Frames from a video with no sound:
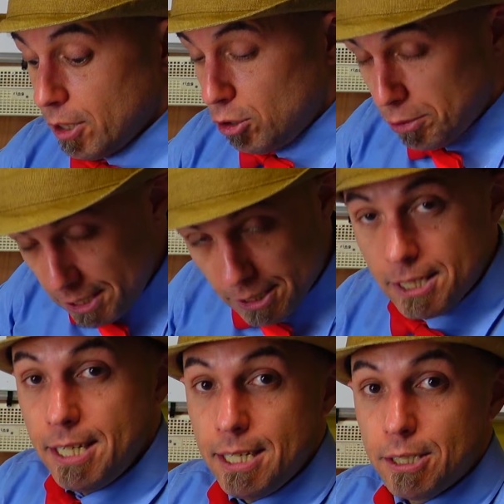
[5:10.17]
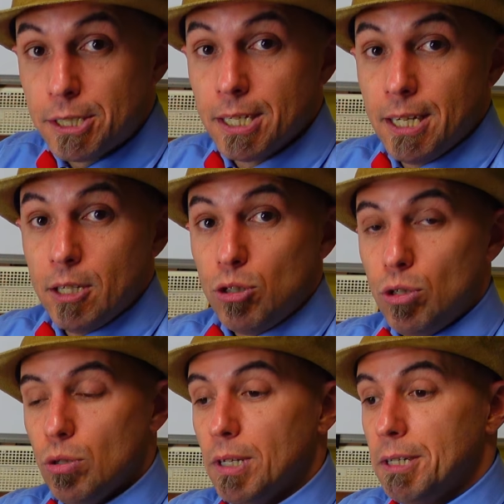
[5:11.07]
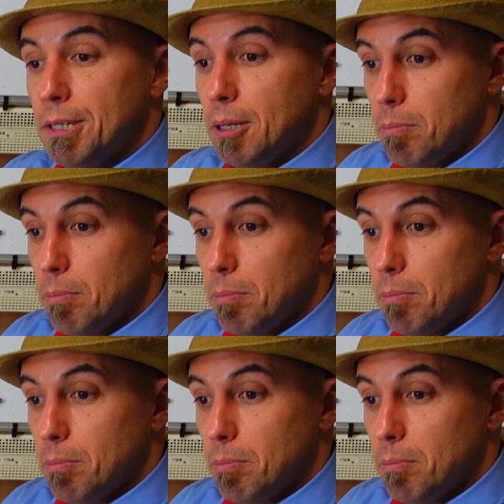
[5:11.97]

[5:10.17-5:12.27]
You need kids to